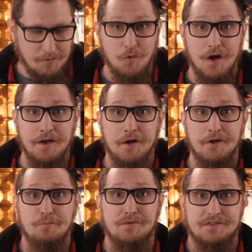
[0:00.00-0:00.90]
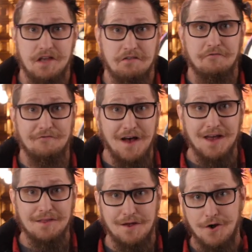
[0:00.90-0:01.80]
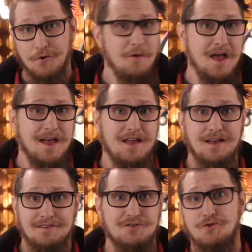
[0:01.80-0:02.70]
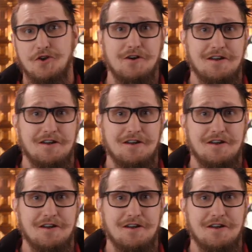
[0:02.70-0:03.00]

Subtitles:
100% find their way into your